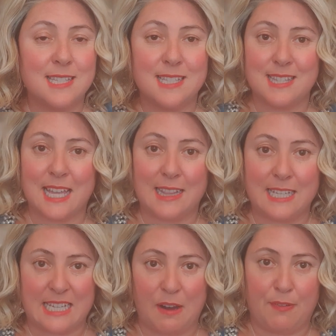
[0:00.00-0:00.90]
slightly
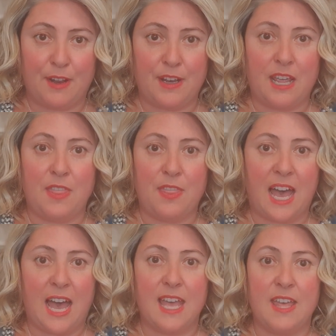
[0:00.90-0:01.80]
different in
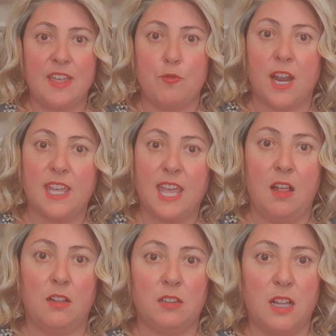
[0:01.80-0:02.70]
that
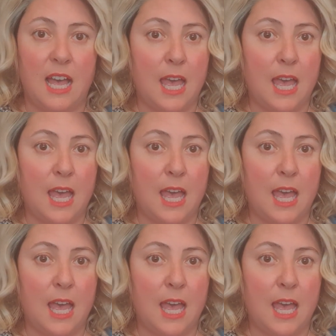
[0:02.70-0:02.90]
Raquel